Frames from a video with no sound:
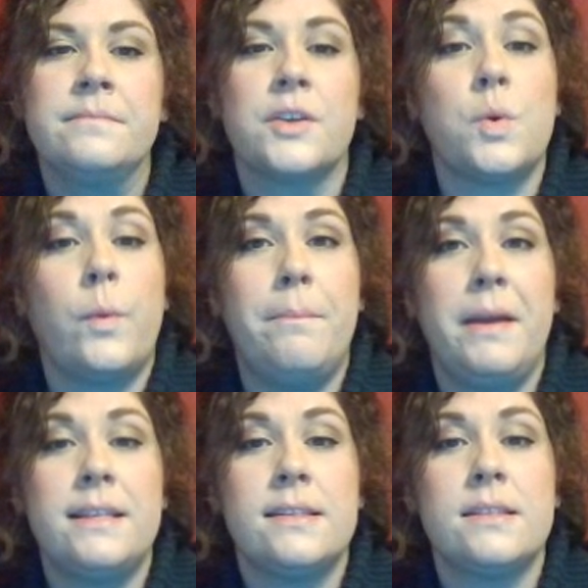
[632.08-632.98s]
There's a
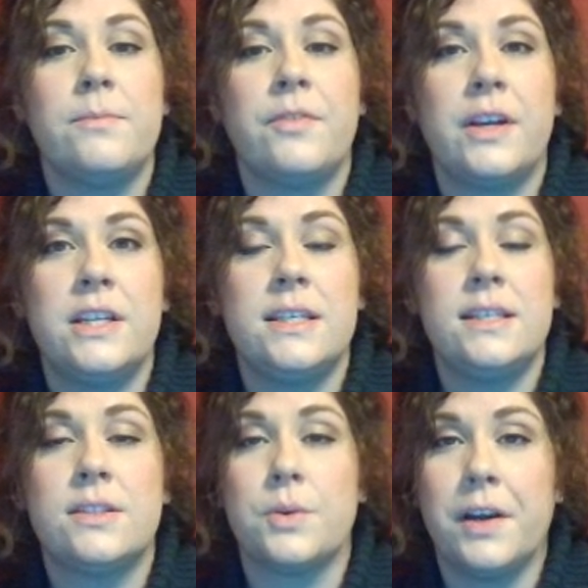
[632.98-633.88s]
web-based system for
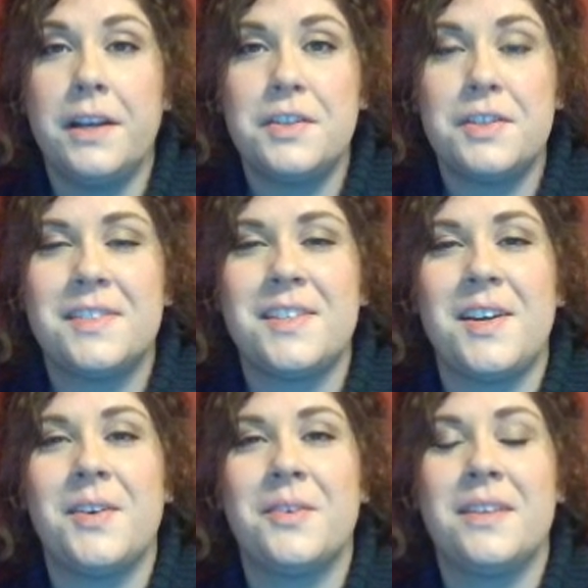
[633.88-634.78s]
easy storage,
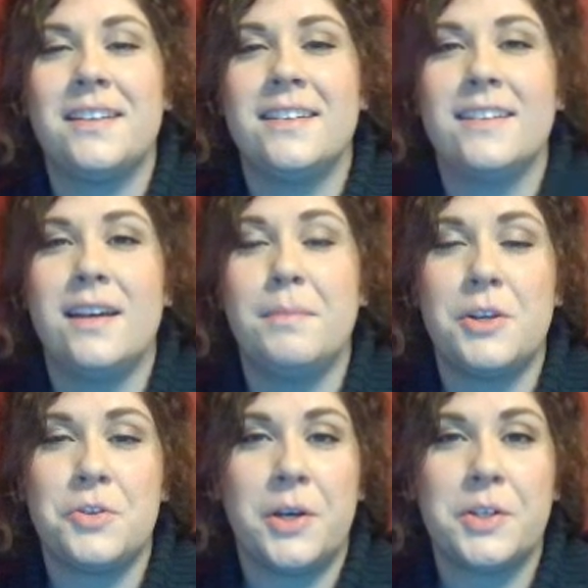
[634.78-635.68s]
so the
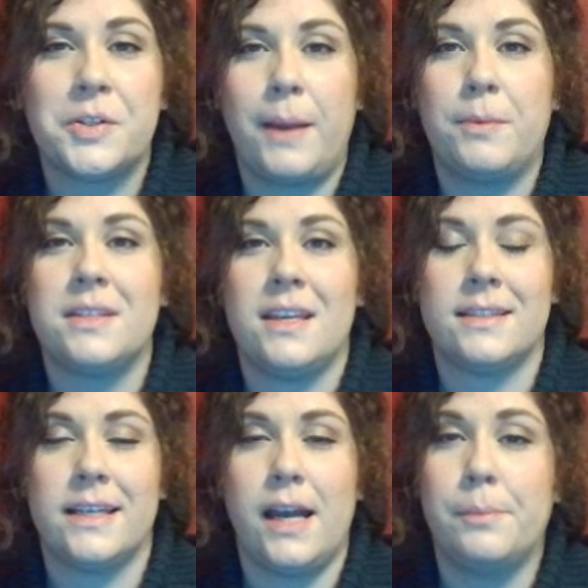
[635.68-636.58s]
administrators are able to
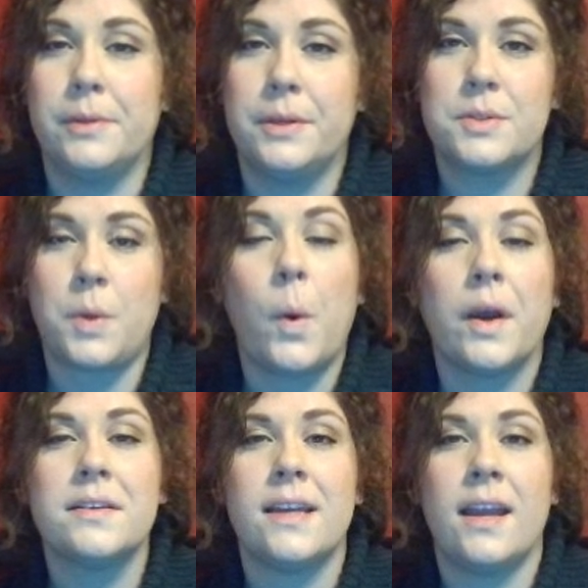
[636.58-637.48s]
easily upload
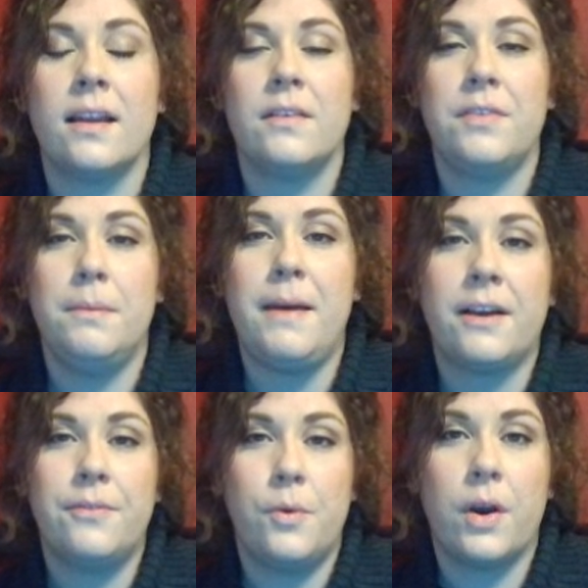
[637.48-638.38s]
scores and
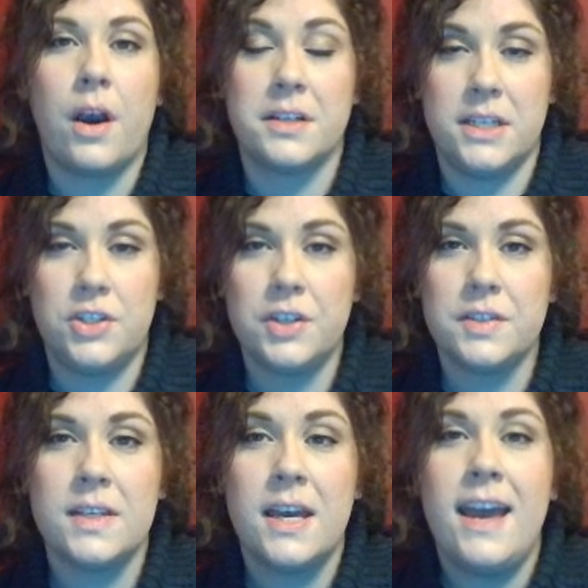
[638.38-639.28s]
feedback for our
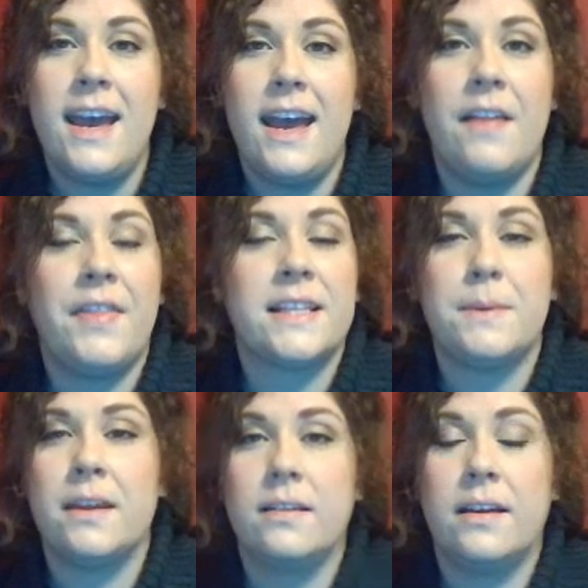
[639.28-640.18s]
teachers, and that's
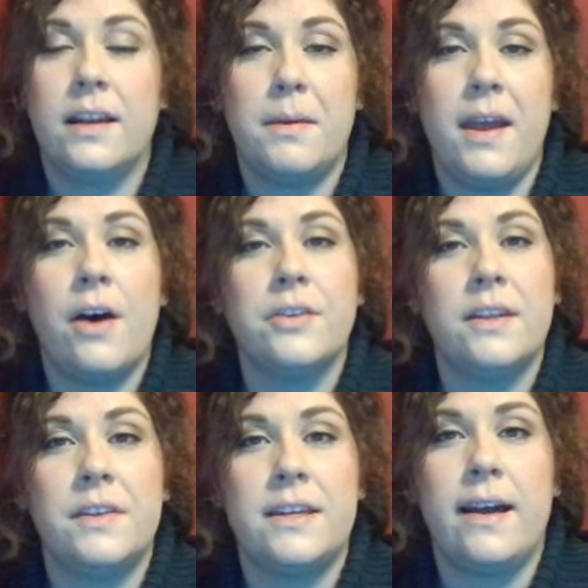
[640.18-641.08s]
going to be held
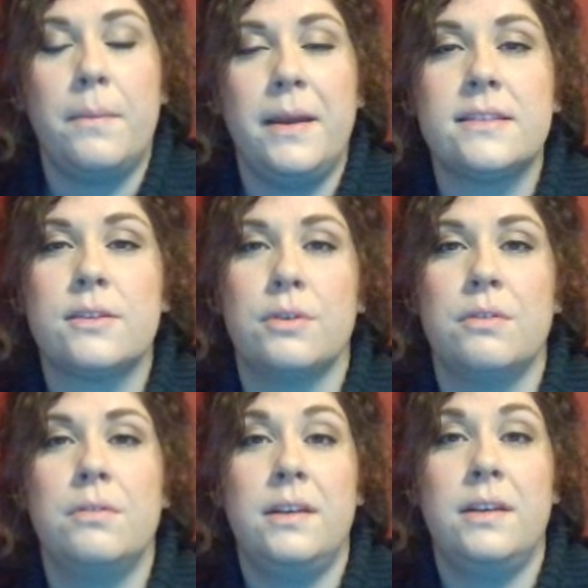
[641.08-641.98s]
in the database
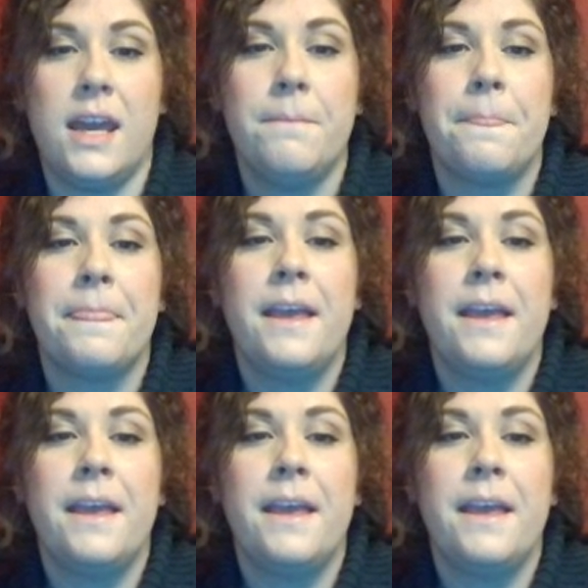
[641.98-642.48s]
through NEE.